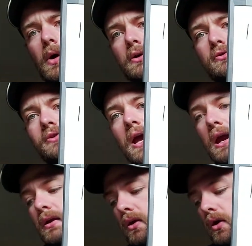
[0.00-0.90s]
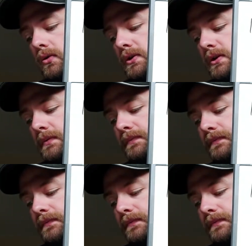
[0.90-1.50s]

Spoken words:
This is 8 notes.